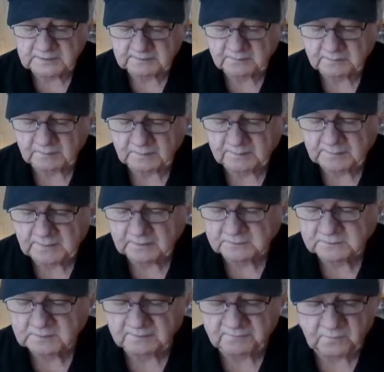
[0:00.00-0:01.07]
him to the
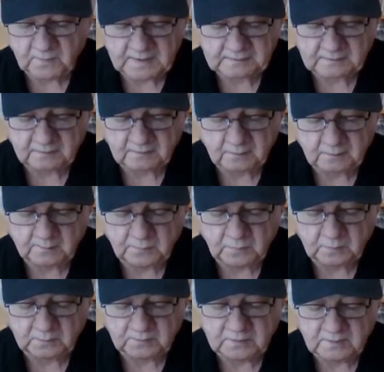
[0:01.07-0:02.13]
post. They've whacked the tote
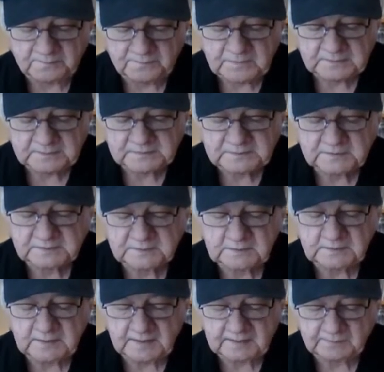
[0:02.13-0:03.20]
board with
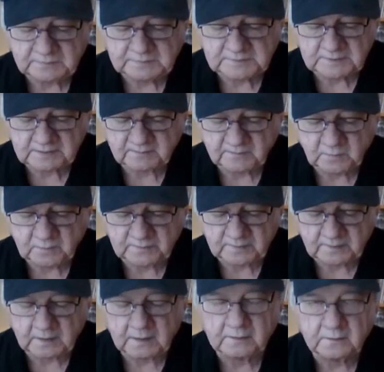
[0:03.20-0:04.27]
69% of more than
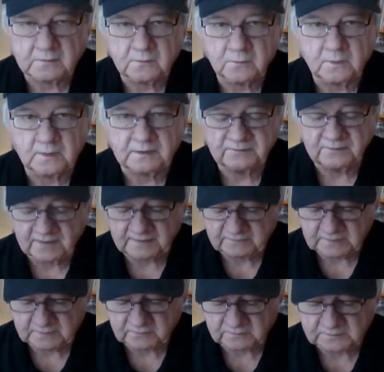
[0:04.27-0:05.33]
125
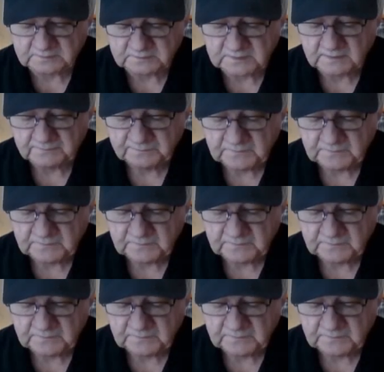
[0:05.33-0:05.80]
entries